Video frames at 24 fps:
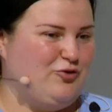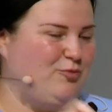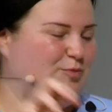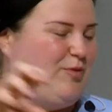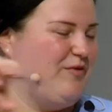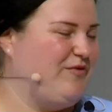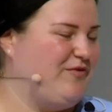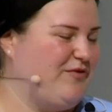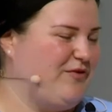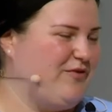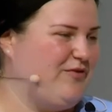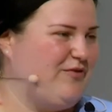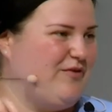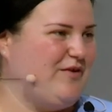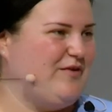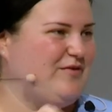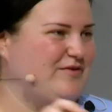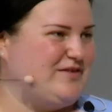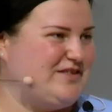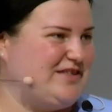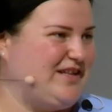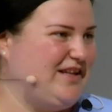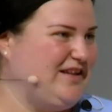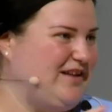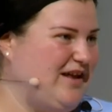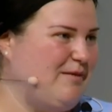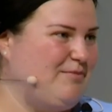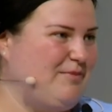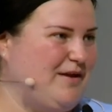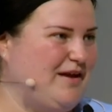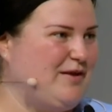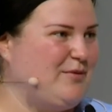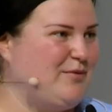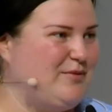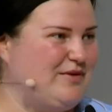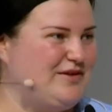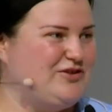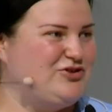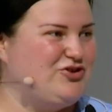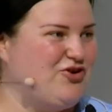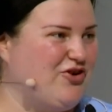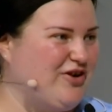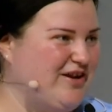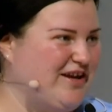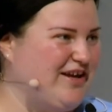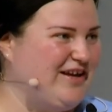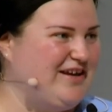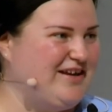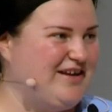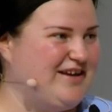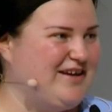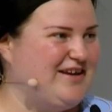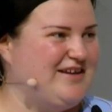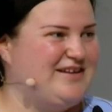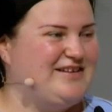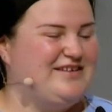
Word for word: group of stand-up, like we're joking